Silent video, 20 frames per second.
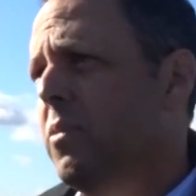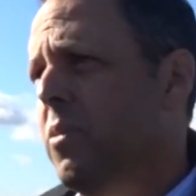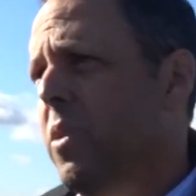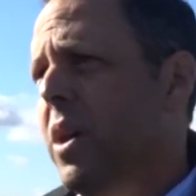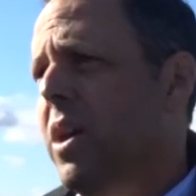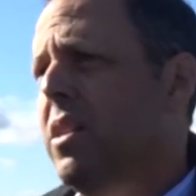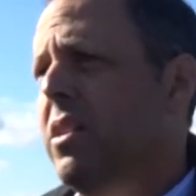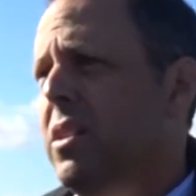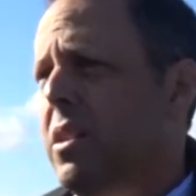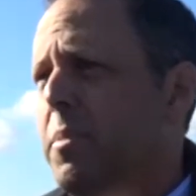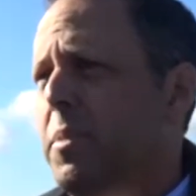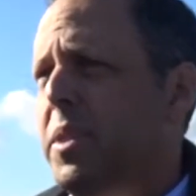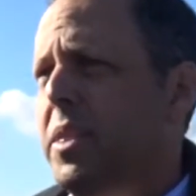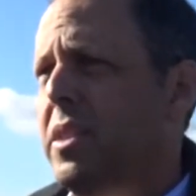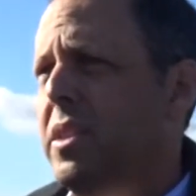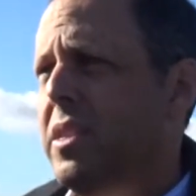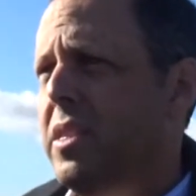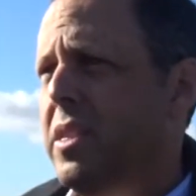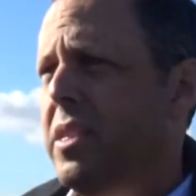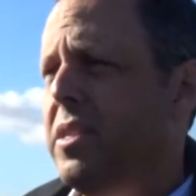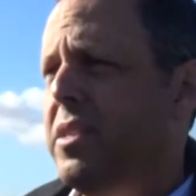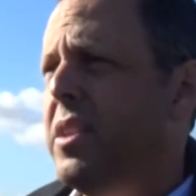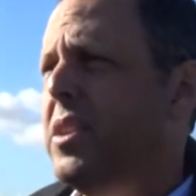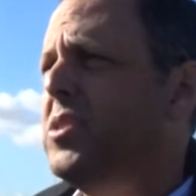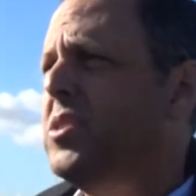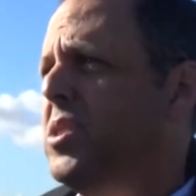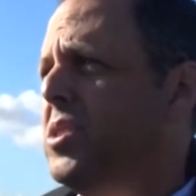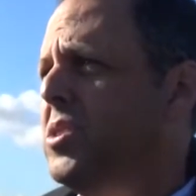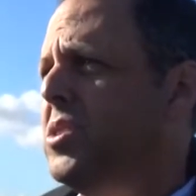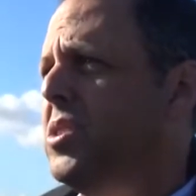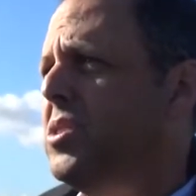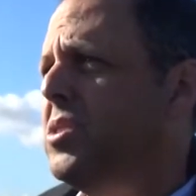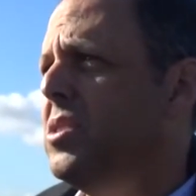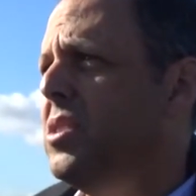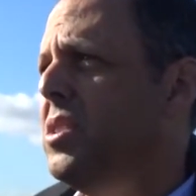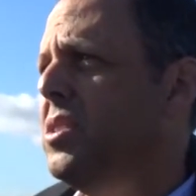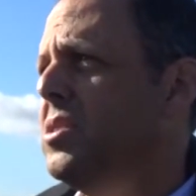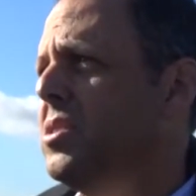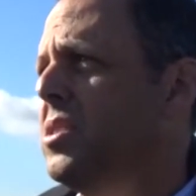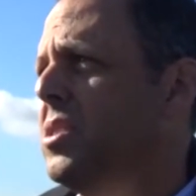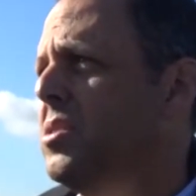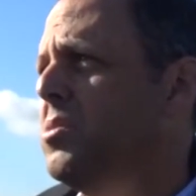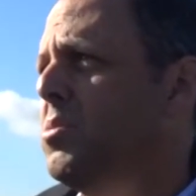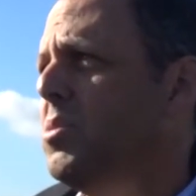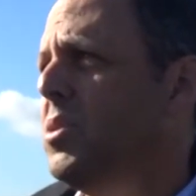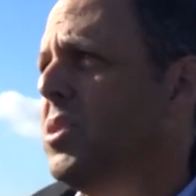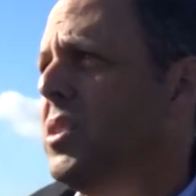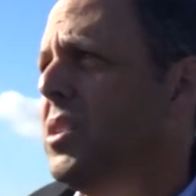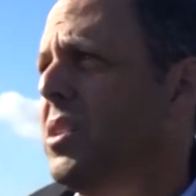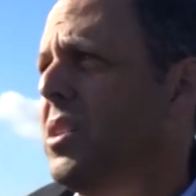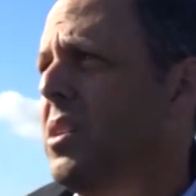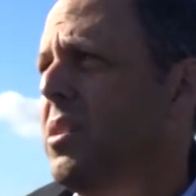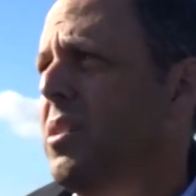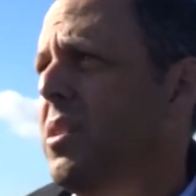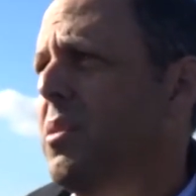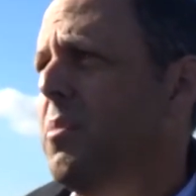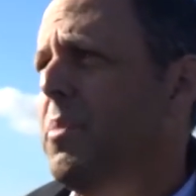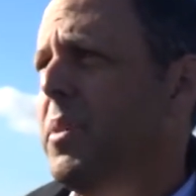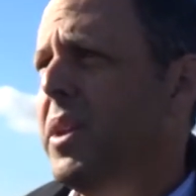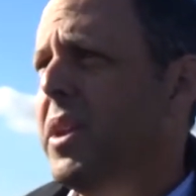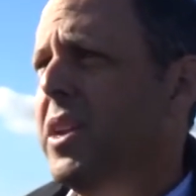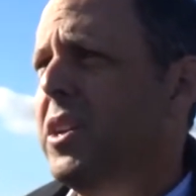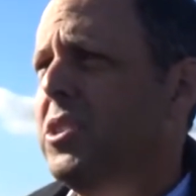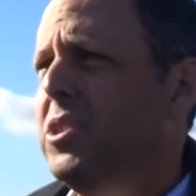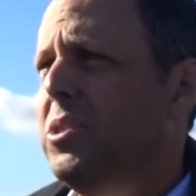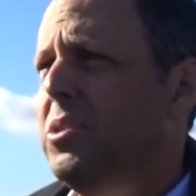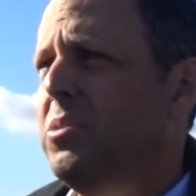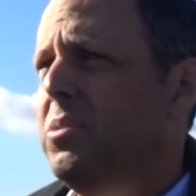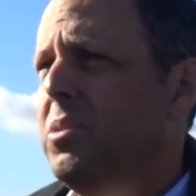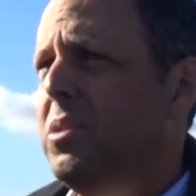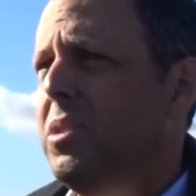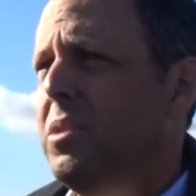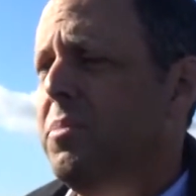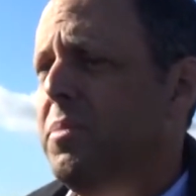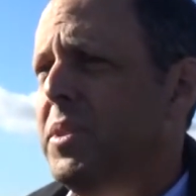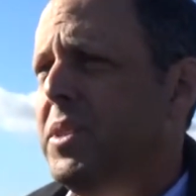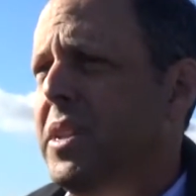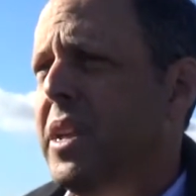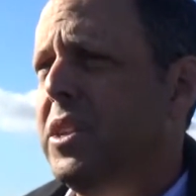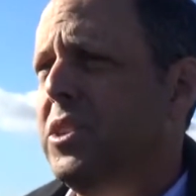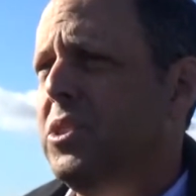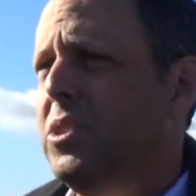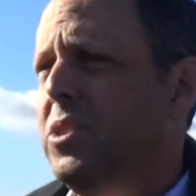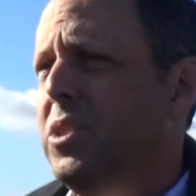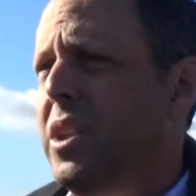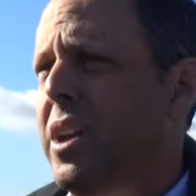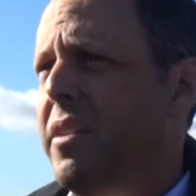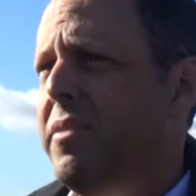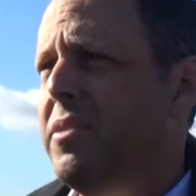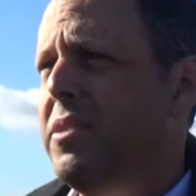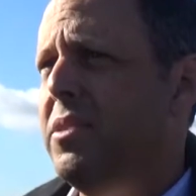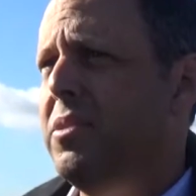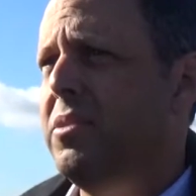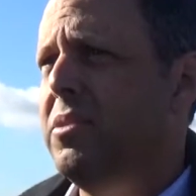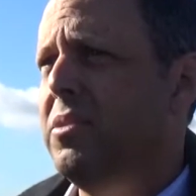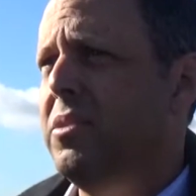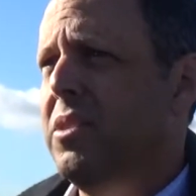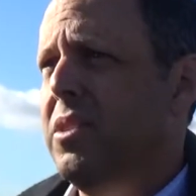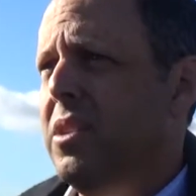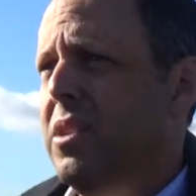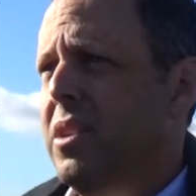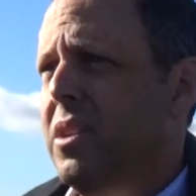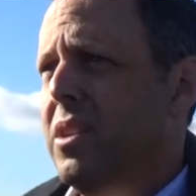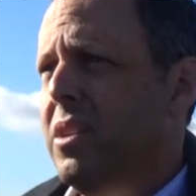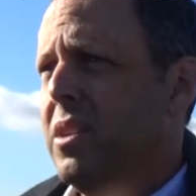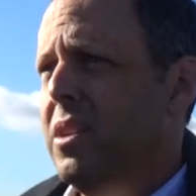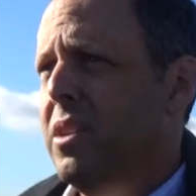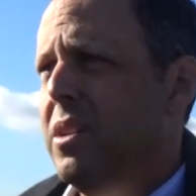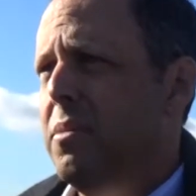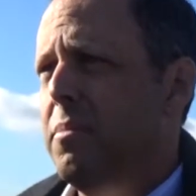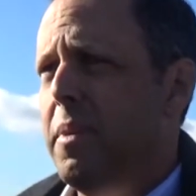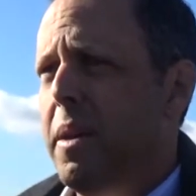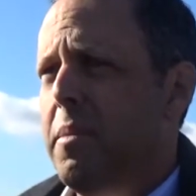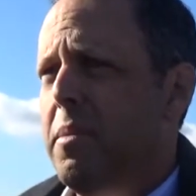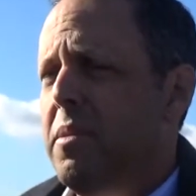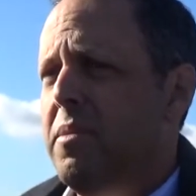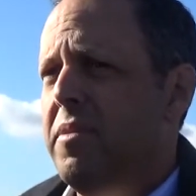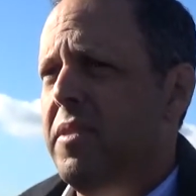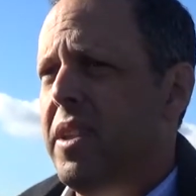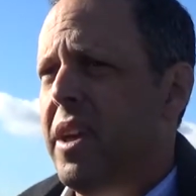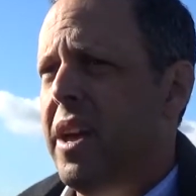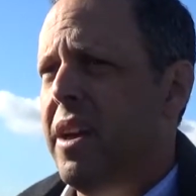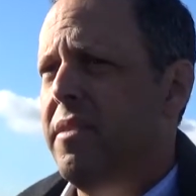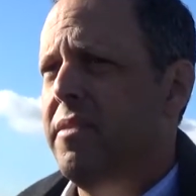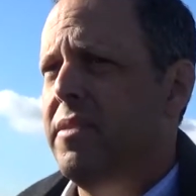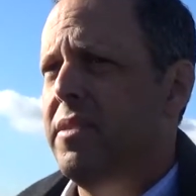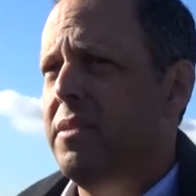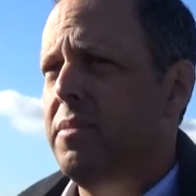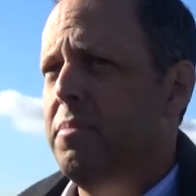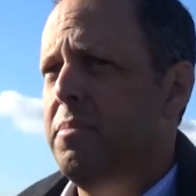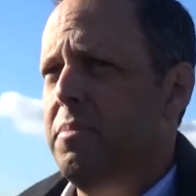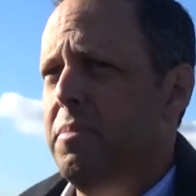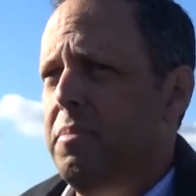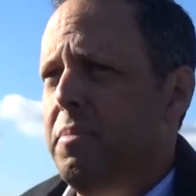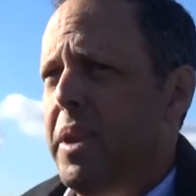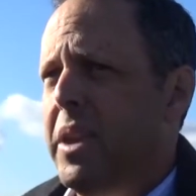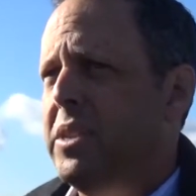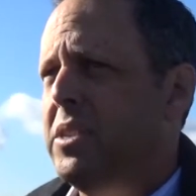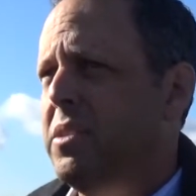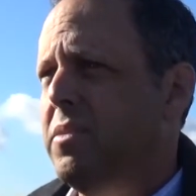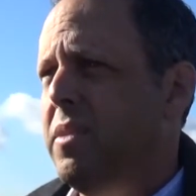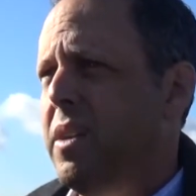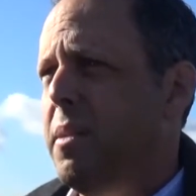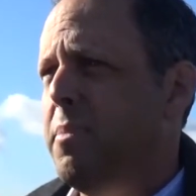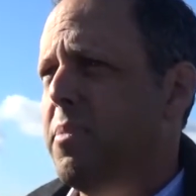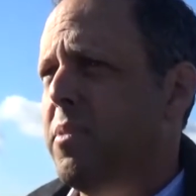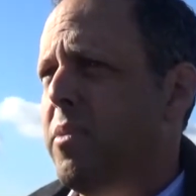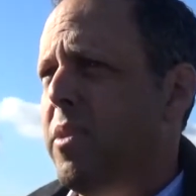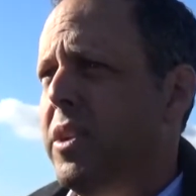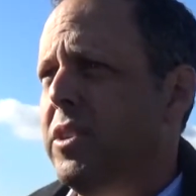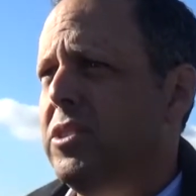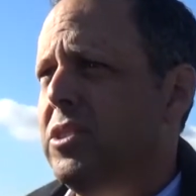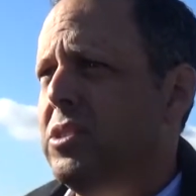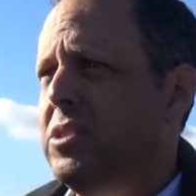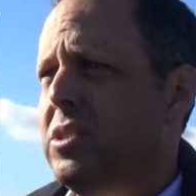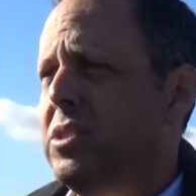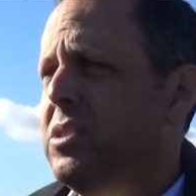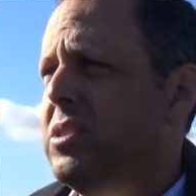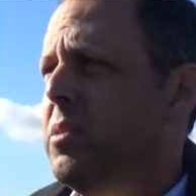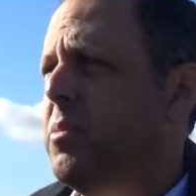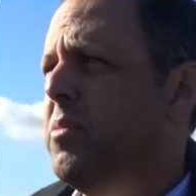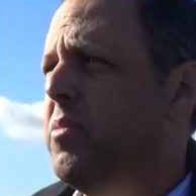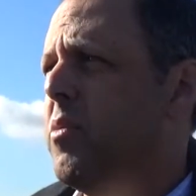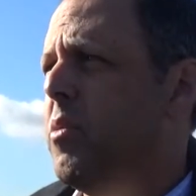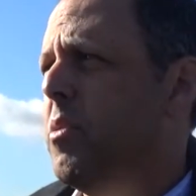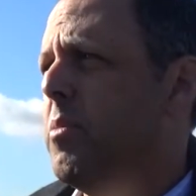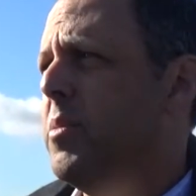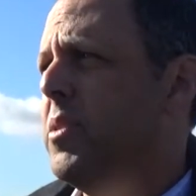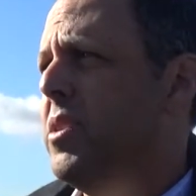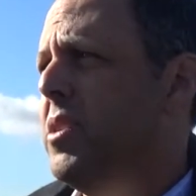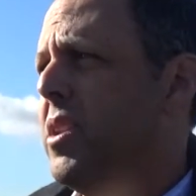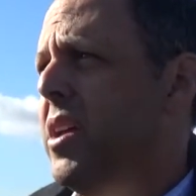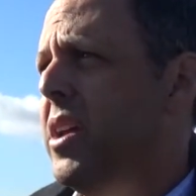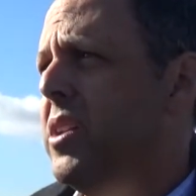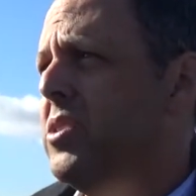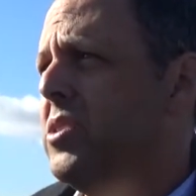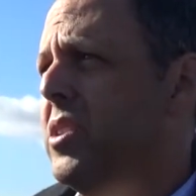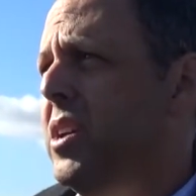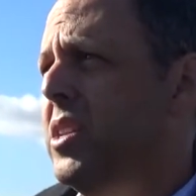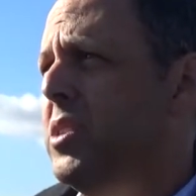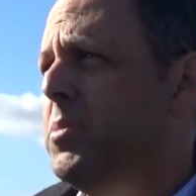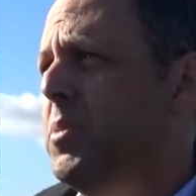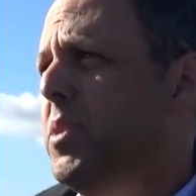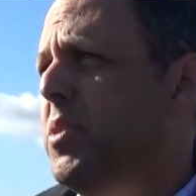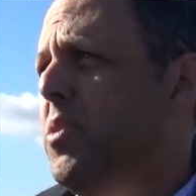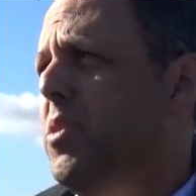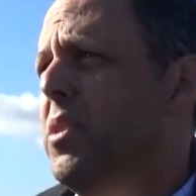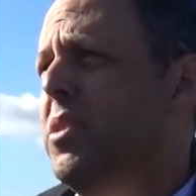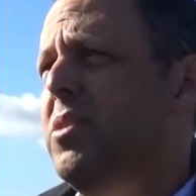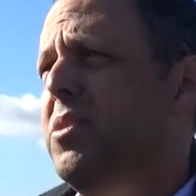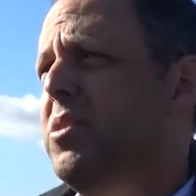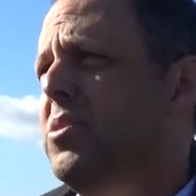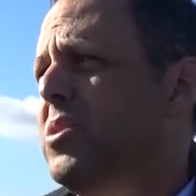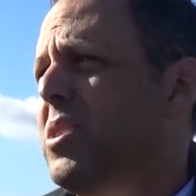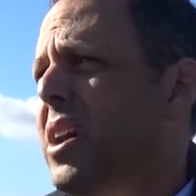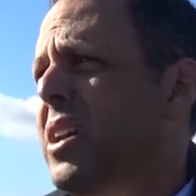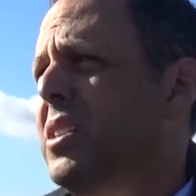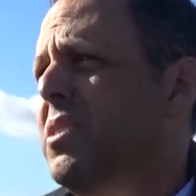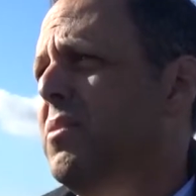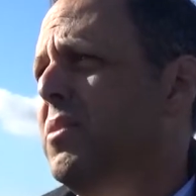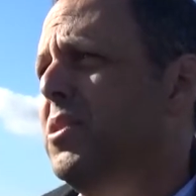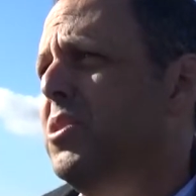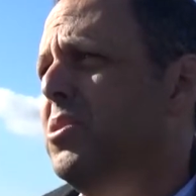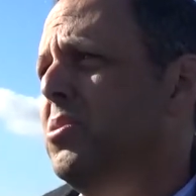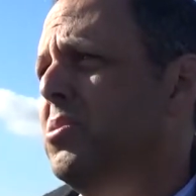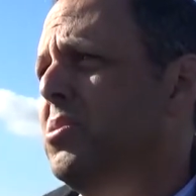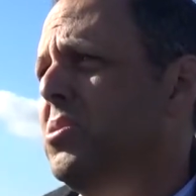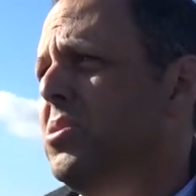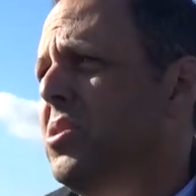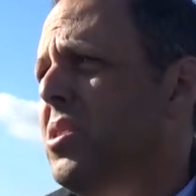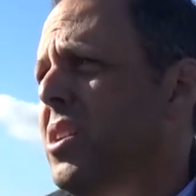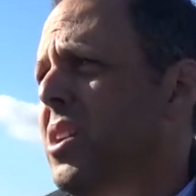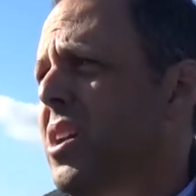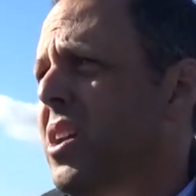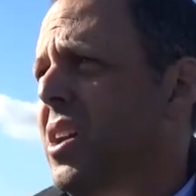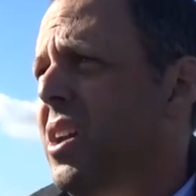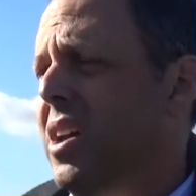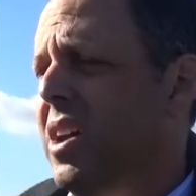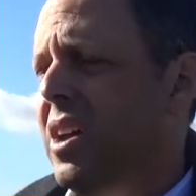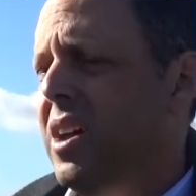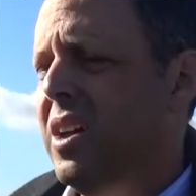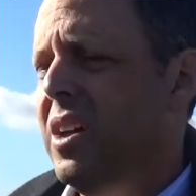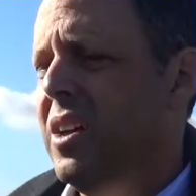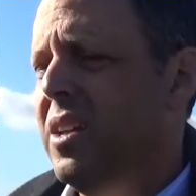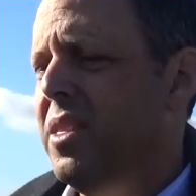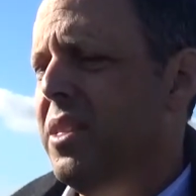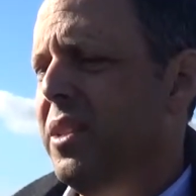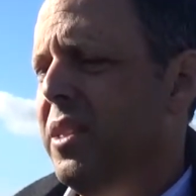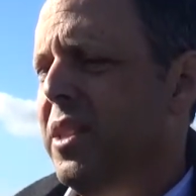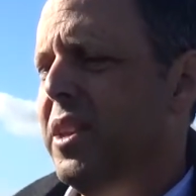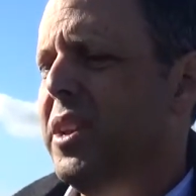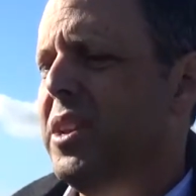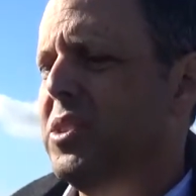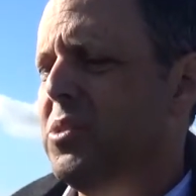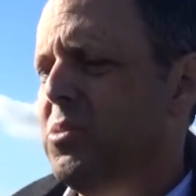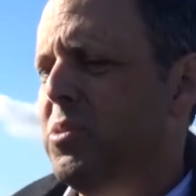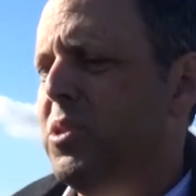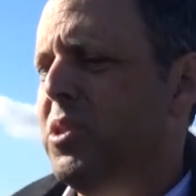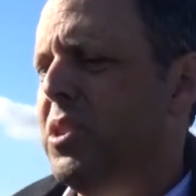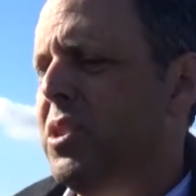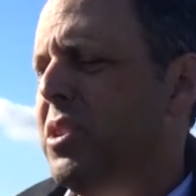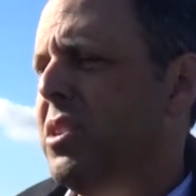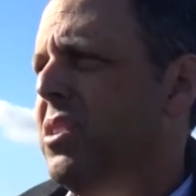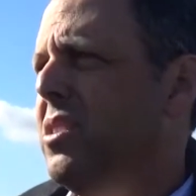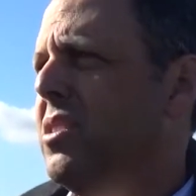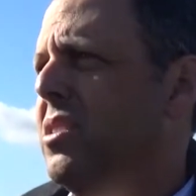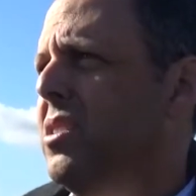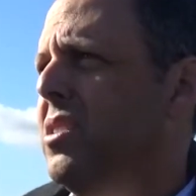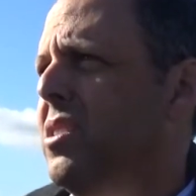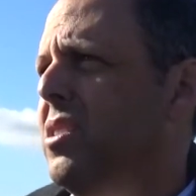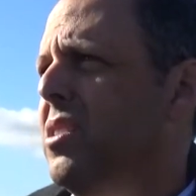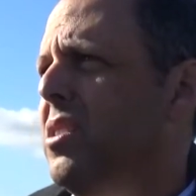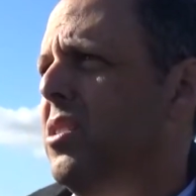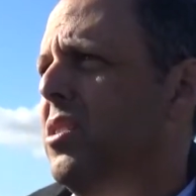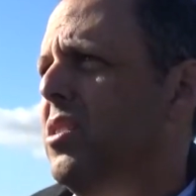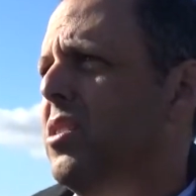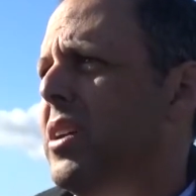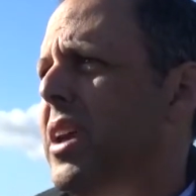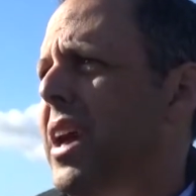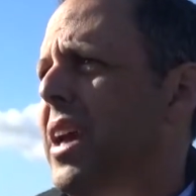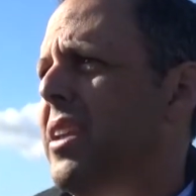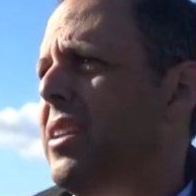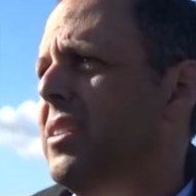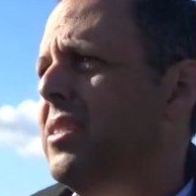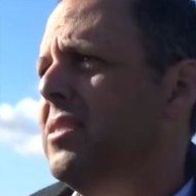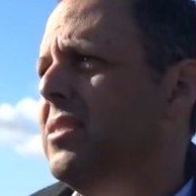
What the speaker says: Well, I mean, the distance is really a big issue. Potentially, you'd have to maybe even have a base of operations in some form in the United States. But all those kinds of issues, the league is really gonna look at.